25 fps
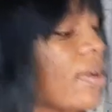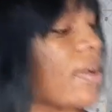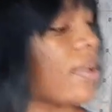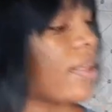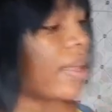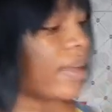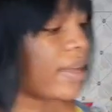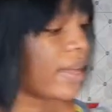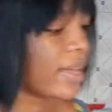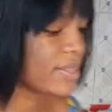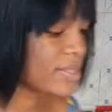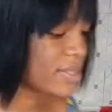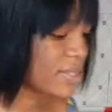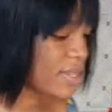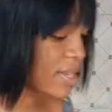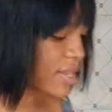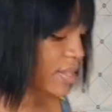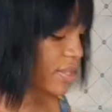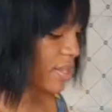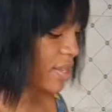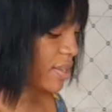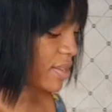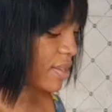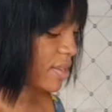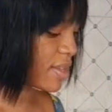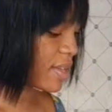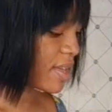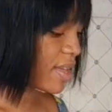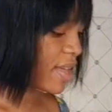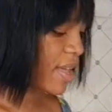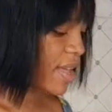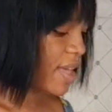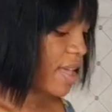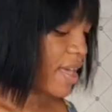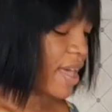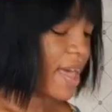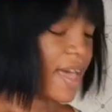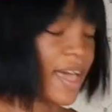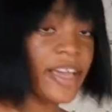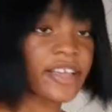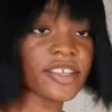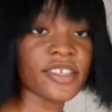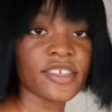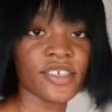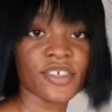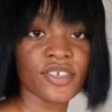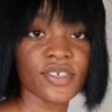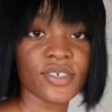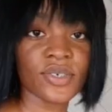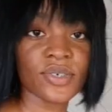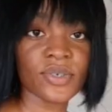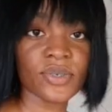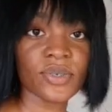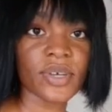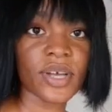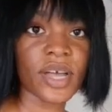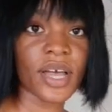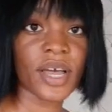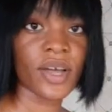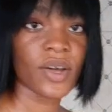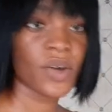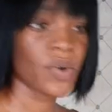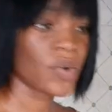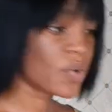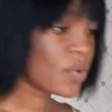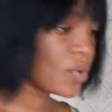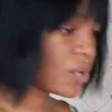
like I said, icing sugar or